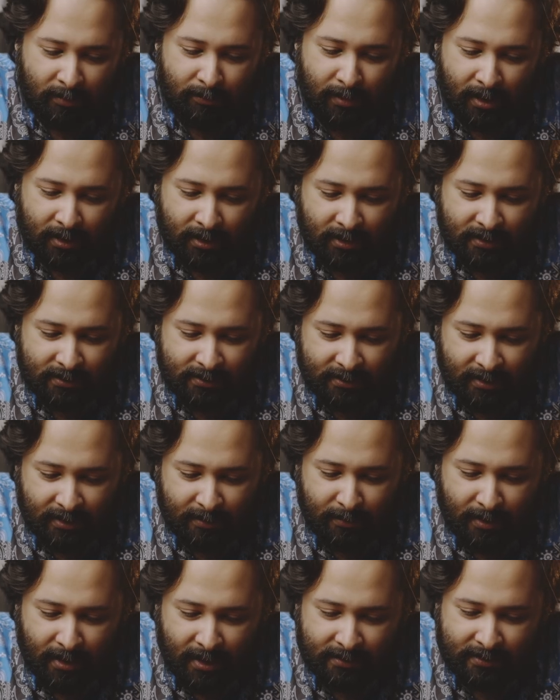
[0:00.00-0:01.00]
all the
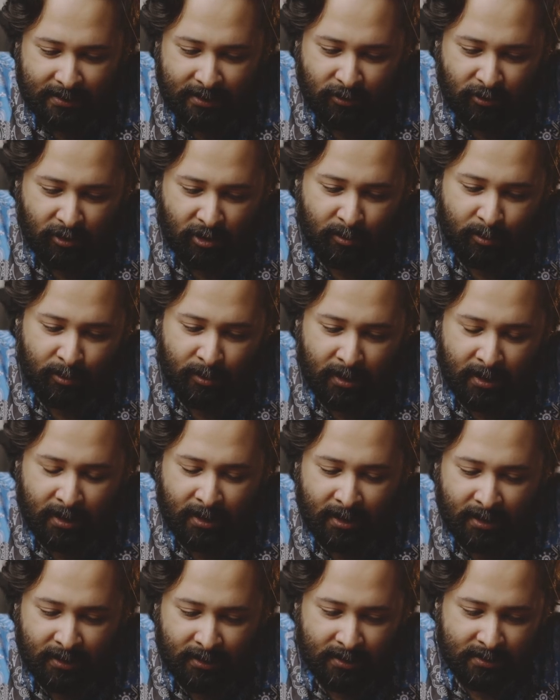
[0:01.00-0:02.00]
buttons Sigma has
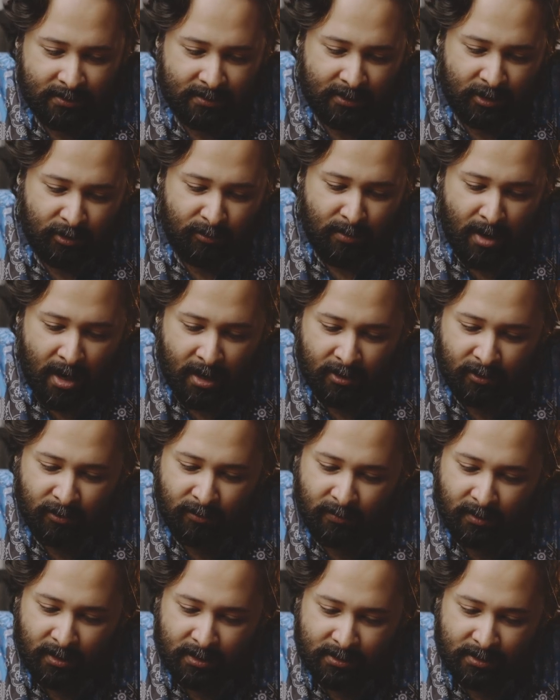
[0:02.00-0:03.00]
incorporated in this new
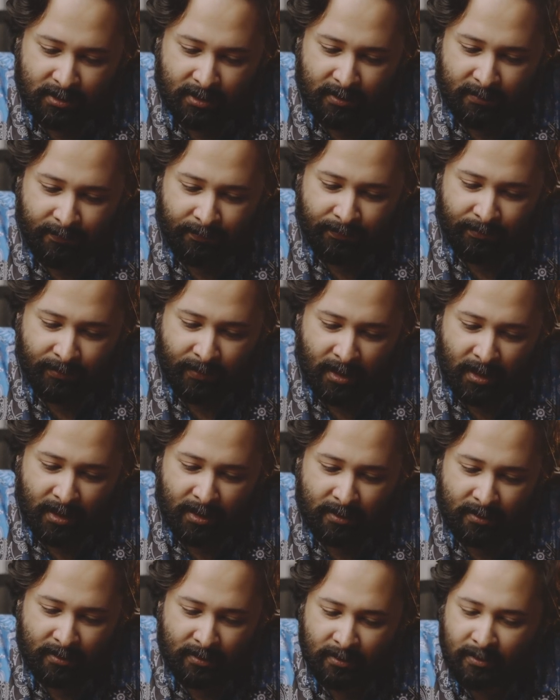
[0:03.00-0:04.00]
Mark II
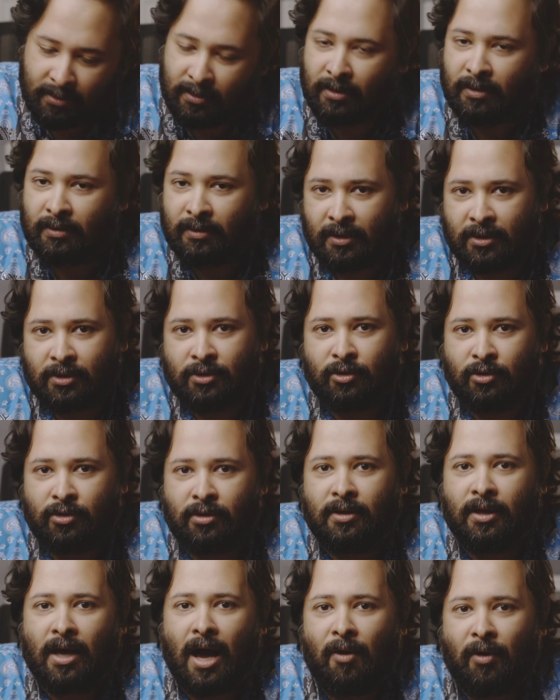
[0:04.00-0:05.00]
version, it uh, the,
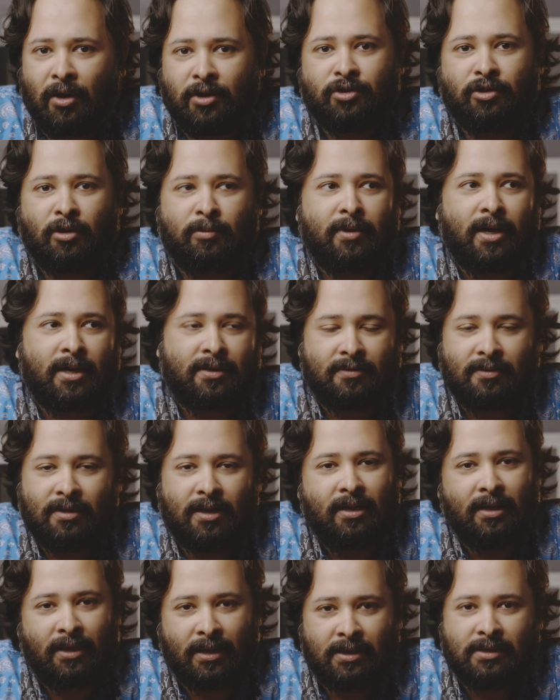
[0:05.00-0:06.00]
the, our job
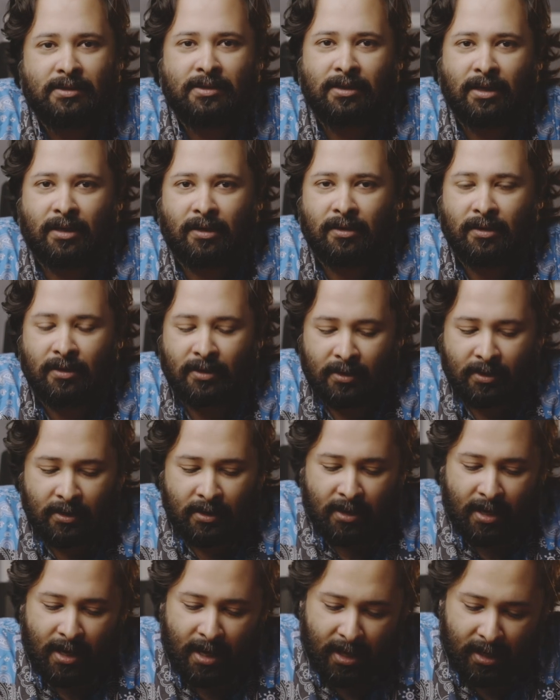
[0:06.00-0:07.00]
gets really easier
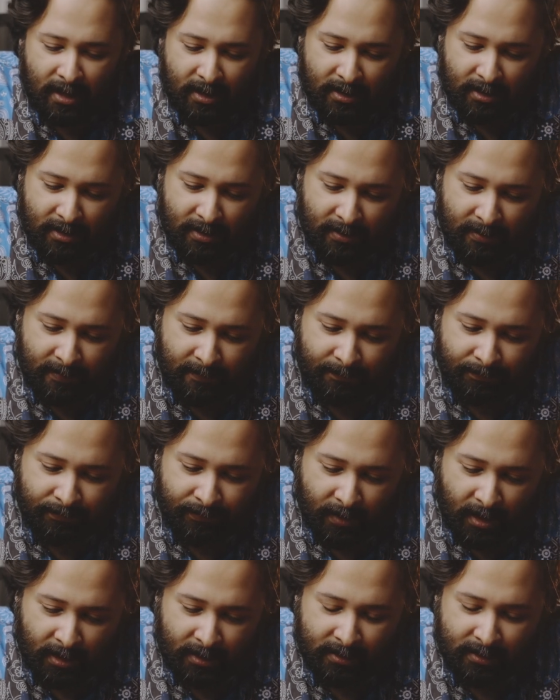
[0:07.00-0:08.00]
and
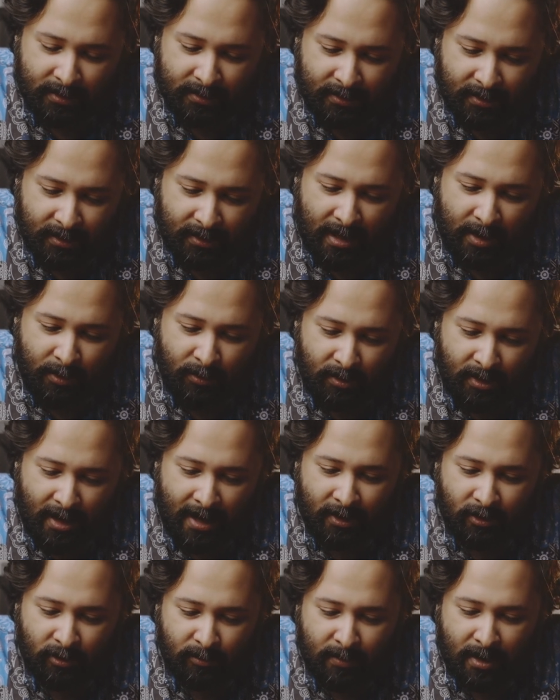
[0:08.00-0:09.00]
um, another thing I
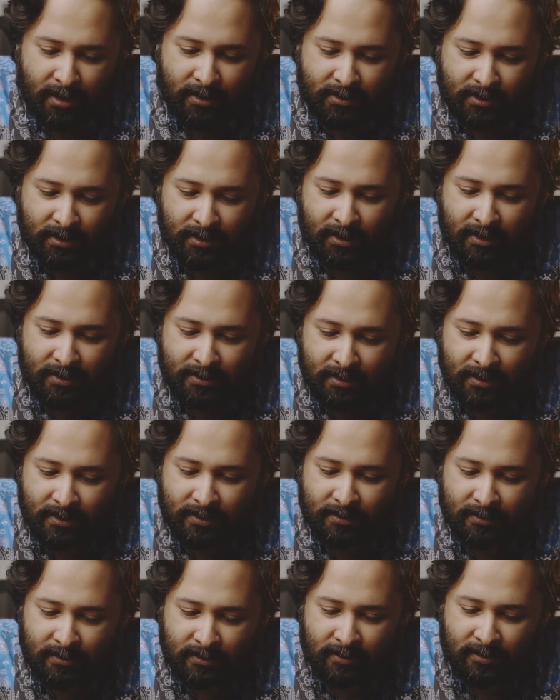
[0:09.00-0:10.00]
would like to mention
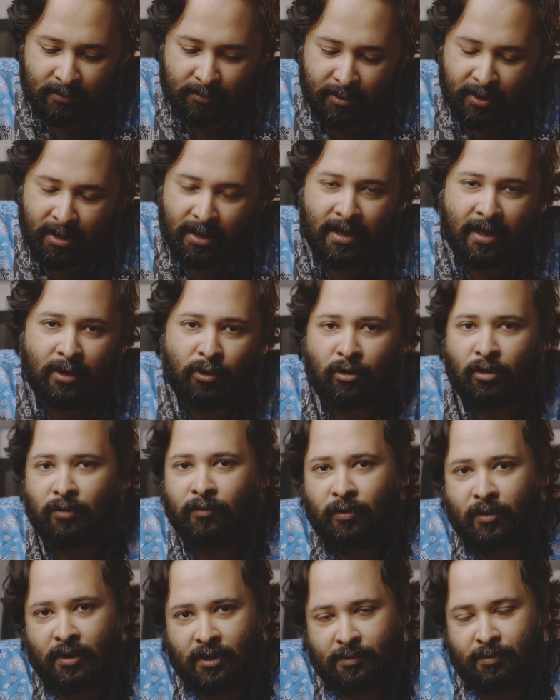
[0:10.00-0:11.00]
is its uh,
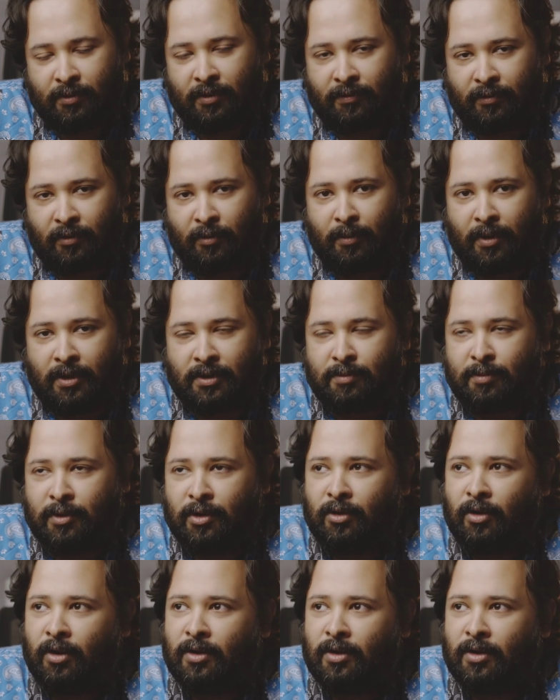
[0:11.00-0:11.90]
brilliant autofocus performance.